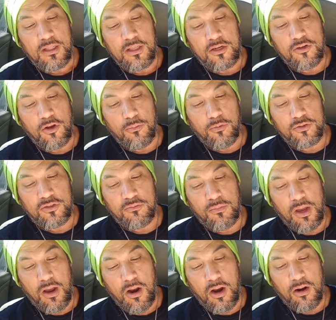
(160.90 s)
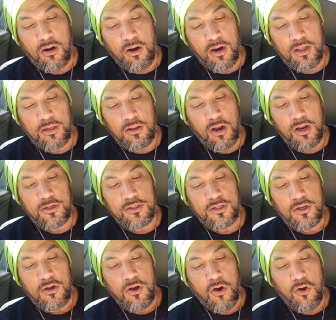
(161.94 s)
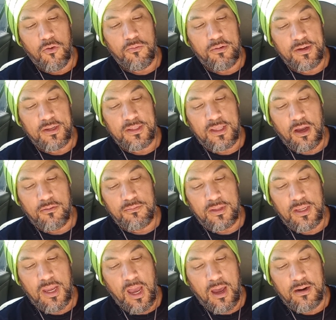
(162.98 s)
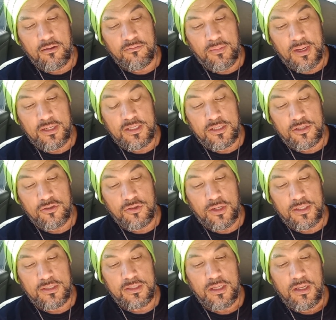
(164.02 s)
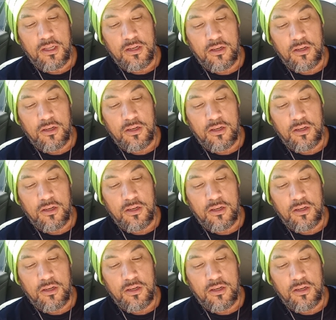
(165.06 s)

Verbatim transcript: The troubles of my heart are enlarged. O oh, bring thou me out of my distress.